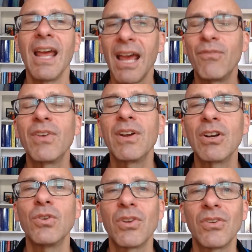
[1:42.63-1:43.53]
and FINRA
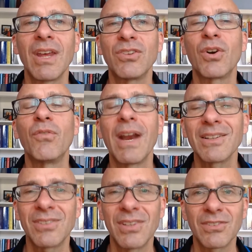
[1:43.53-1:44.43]
uses a
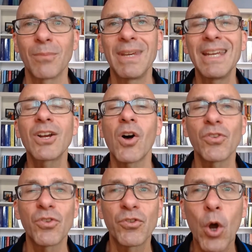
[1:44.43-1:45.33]
surveillance system it
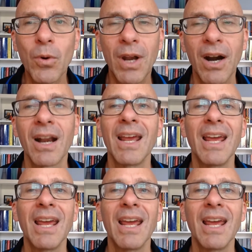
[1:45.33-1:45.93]
calls SONAR,